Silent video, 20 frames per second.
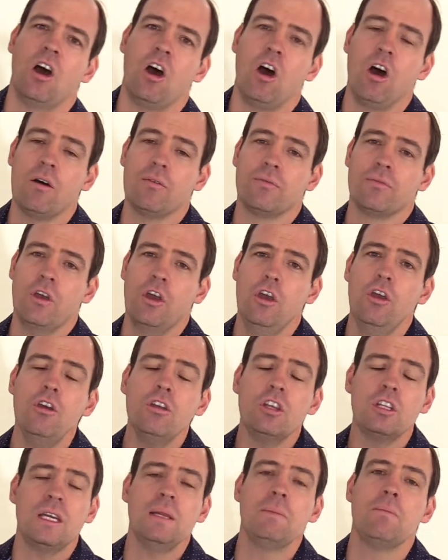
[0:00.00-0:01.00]
of
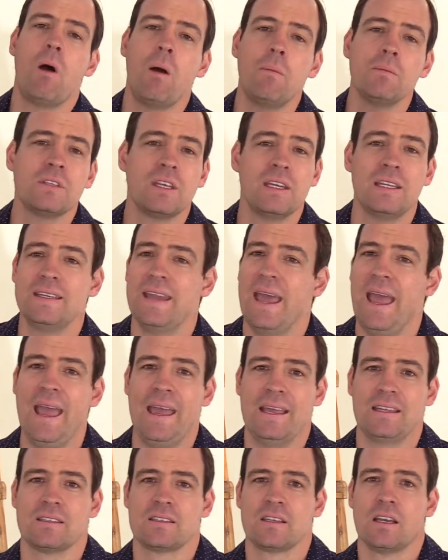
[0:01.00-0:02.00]
earthly moms and
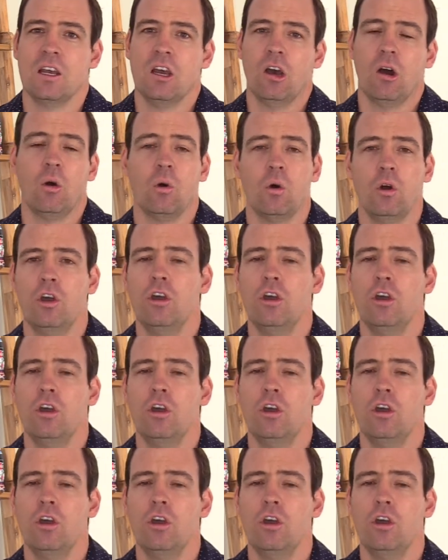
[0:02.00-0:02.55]
dads, or